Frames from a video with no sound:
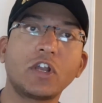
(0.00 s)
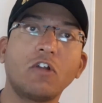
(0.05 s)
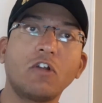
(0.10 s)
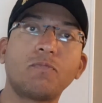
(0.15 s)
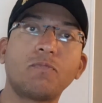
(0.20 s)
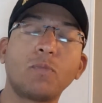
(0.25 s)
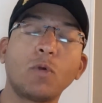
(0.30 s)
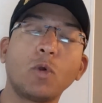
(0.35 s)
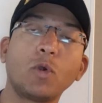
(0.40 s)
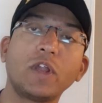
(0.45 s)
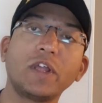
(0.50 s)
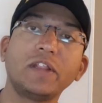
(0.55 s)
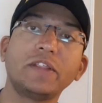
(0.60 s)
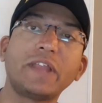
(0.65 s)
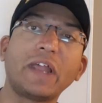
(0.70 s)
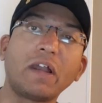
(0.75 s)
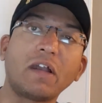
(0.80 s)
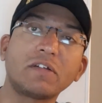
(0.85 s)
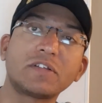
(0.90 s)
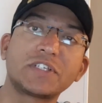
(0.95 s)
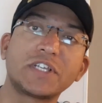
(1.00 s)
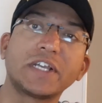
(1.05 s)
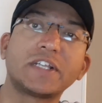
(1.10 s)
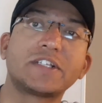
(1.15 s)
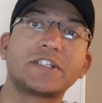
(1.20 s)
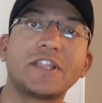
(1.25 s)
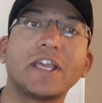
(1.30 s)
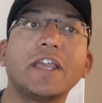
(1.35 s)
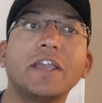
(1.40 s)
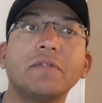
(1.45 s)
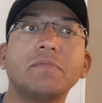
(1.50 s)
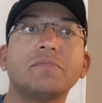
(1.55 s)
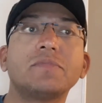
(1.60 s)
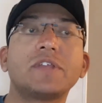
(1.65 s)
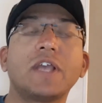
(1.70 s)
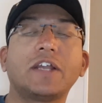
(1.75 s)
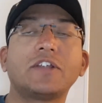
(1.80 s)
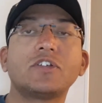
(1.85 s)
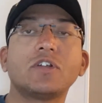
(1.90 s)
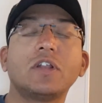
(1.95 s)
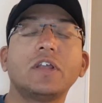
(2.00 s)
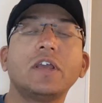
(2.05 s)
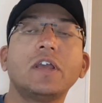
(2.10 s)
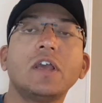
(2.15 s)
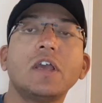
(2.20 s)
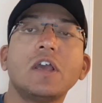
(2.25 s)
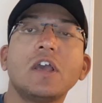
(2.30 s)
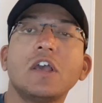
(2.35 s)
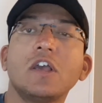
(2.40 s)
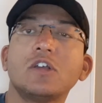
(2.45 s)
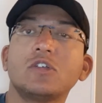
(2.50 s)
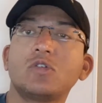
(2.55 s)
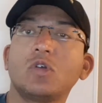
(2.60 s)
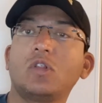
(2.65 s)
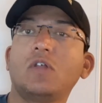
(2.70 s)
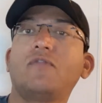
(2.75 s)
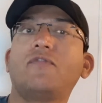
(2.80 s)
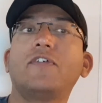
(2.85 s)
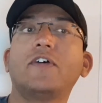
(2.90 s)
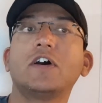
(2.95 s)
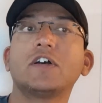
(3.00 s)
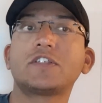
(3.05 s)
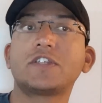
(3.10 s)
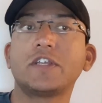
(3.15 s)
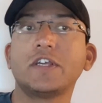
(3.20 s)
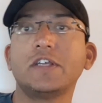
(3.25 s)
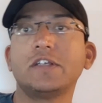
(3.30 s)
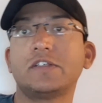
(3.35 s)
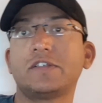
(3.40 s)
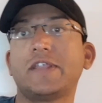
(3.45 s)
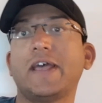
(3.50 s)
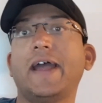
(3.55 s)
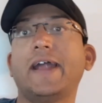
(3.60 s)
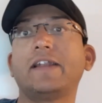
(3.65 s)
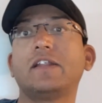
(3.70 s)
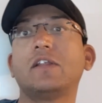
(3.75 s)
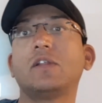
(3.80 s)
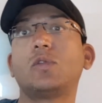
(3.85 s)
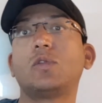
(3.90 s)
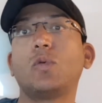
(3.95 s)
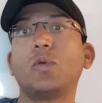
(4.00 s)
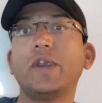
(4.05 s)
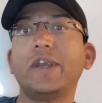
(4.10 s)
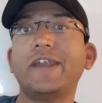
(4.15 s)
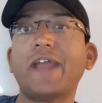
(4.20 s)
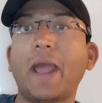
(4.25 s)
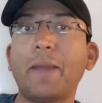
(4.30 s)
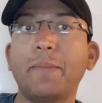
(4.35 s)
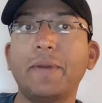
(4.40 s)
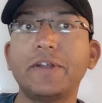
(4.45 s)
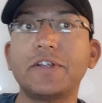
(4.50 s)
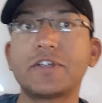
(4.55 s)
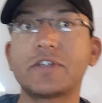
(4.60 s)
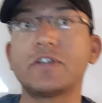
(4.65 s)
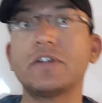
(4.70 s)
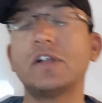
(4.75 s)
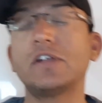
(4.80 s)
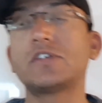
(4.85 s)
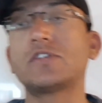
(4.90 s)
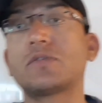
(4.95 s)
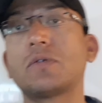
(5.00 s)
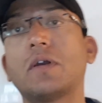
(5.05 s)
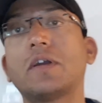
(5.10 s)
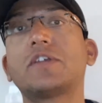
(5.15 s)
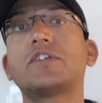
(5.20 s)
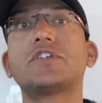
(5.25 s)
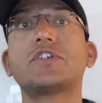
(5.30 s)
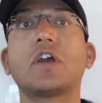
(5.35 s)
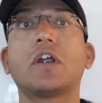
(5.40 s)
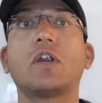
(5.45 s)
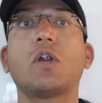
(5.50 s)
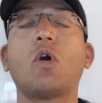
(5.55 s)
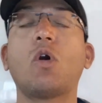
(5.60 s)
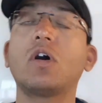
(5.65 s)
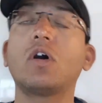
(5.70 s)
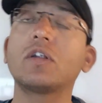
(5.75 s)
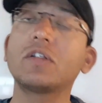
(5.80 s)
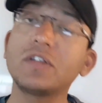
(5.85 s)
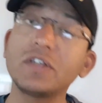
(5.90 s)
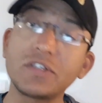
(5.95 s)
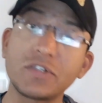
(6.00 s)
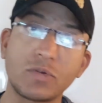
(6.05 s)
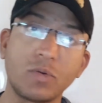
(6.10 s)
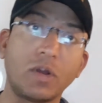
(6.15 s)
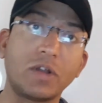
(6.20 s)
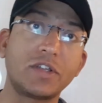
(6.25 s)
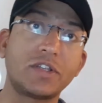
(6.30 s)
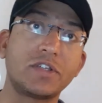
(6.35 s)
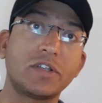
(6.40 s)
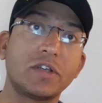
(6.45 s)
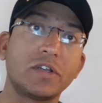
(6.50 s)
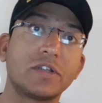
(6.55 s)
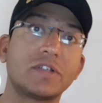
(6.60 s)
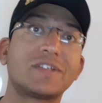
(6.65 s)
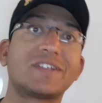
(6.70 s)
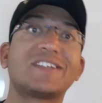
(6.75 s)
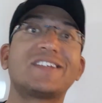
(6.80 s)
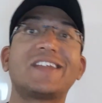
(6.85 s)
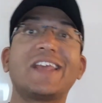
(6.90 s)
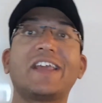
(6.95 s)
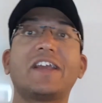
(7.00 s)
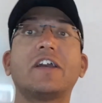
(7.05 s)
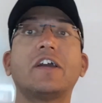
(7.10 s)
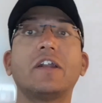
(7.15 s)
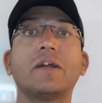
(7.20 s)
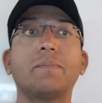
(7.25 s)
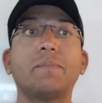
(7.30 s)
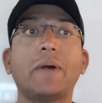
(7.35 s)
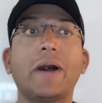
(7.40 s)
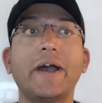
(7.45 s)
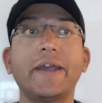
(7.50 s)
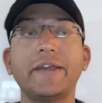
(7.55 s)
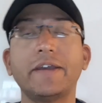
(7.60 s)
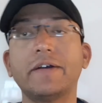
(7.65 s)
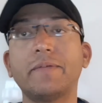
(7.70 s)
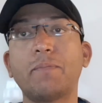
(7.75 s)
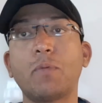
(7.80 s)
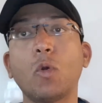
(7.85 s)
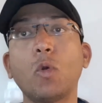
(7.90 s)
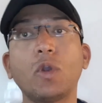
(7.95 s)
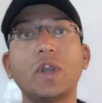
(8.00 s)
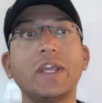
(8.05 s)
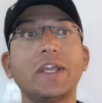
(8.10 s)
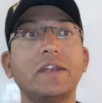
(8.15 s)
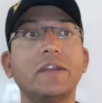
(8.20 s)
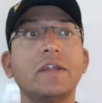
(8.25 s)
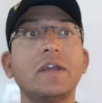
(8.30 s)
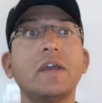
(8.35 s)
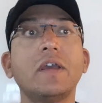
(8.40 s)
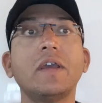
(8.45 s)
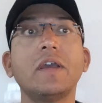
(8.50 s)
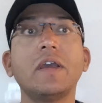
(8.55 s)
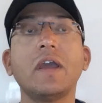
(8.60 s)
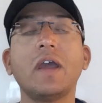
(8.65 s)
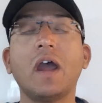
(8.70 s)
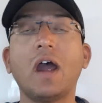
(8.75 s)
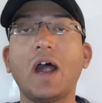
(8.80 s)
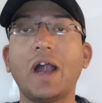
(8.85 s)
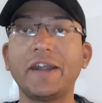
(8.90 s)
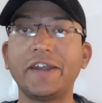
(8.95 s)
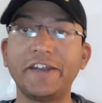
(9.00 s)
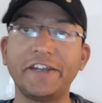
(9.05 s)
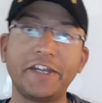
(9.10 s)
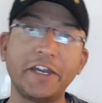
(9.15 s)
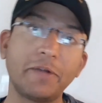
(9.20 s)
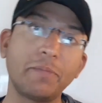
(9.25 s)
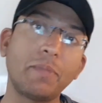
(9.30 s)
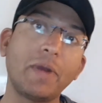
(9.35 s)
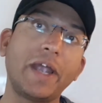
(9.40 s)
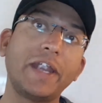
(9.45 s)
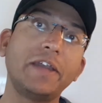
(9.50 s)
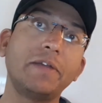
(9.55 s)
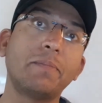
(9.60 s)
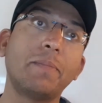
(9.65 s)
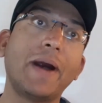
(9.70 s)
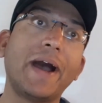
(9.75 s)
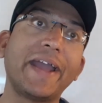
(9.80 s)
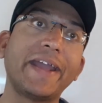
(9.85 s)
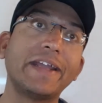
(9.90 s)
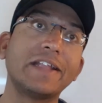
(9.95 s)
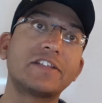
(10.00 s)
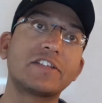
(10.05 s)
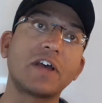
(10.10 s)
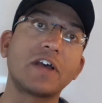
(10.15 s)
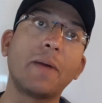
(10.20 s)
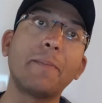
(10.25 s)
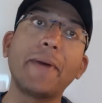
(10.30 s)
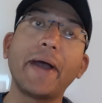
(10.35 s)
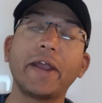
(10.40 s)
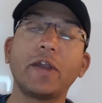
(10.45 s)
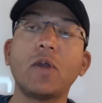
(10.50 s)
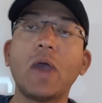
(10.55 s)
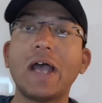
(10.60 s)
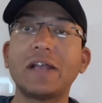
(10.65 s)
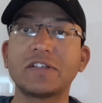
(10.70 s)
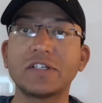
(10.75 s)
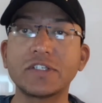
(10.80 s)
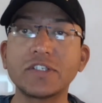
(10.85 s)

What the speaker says: of protein, there are six themes actually. So the first is that the three-dimensional structure or the structures taken up by a protein are determined by its amino acid